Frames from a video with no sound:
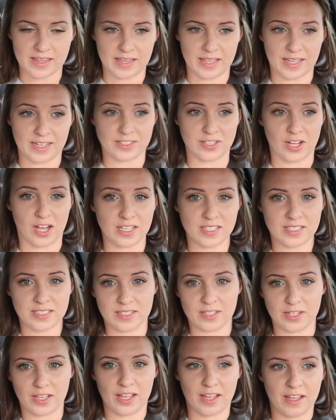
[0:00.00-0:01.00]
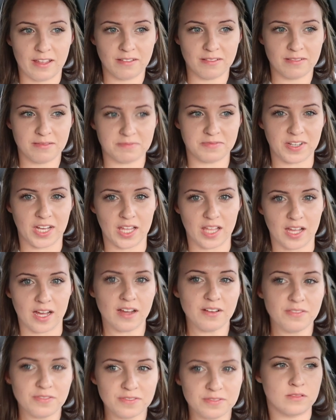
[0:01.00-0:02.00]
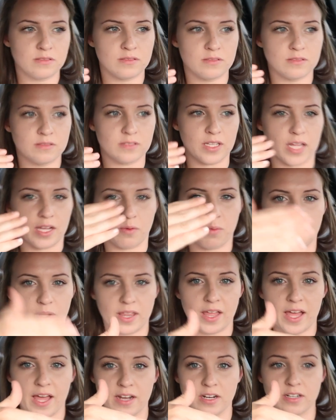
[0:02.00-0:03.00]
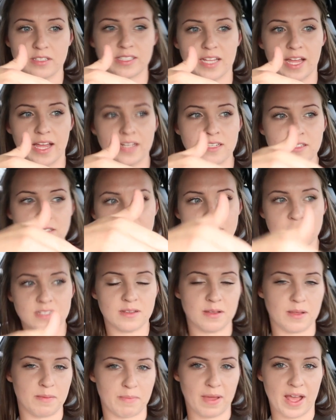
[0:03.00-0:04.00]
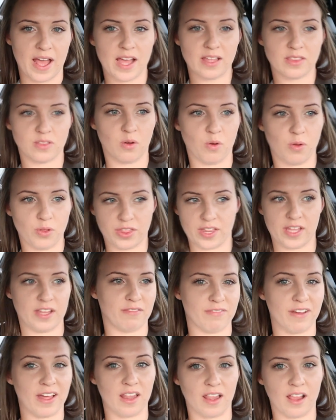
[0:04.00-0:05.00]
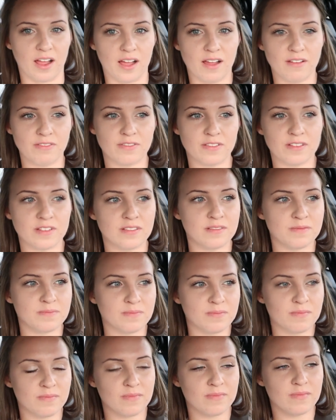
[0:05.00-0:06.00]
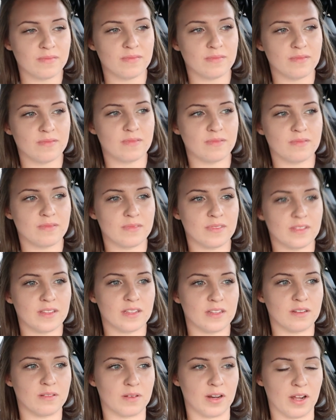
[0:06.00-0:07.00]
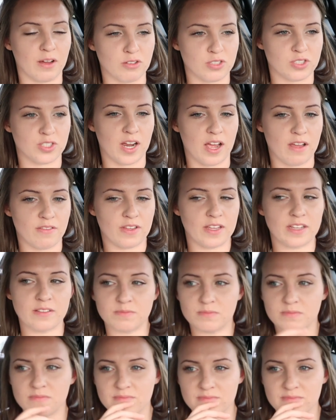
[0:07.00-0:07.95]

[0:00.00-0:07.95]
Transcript: the exhaust literally fell off. Like where the headers end and back, the whole thing fell off when I was driving.